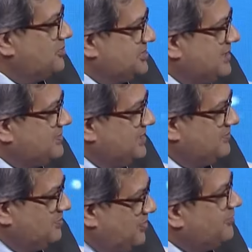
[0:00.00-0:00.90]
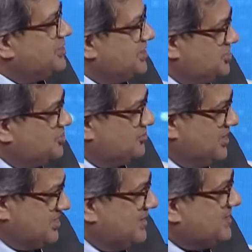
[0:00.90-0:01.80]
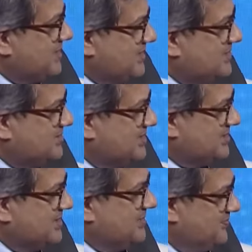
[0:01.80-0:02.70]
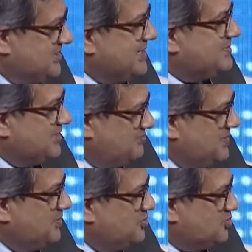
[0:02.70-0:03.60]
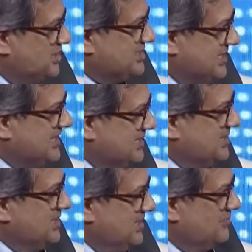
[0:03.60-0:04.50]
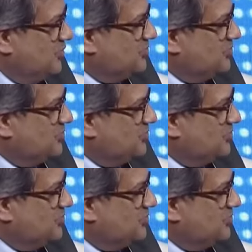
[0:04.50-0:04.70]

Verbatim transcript: was some kind of a provocation to Russia. I mean, the, the, the same set of people usually say about